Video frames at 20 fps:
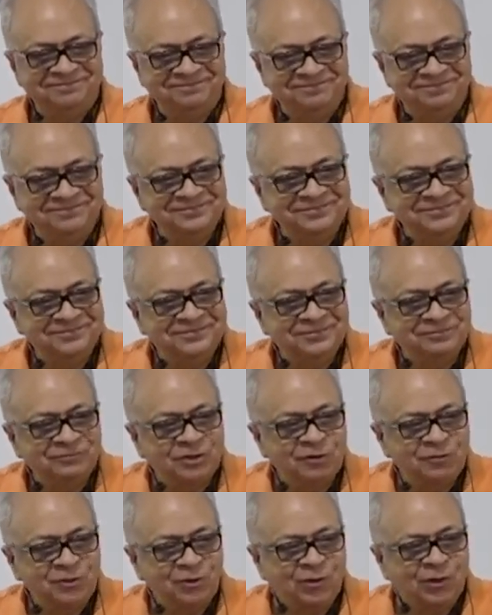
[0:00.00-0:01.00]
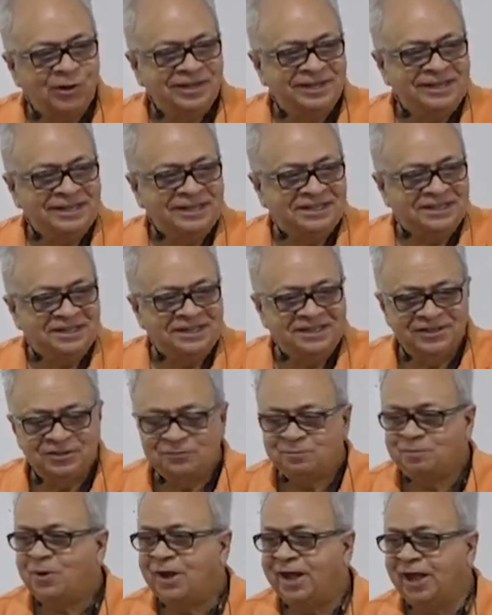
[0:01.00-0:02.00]
what we call in Hindi as
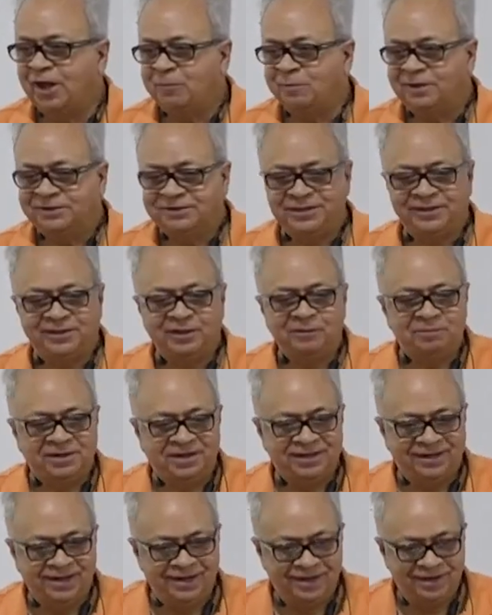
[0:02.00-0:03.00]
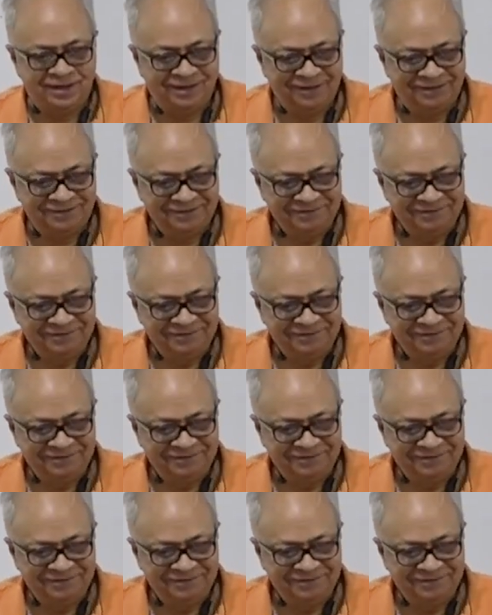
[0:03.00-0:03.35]
Bhanmati ka pitara.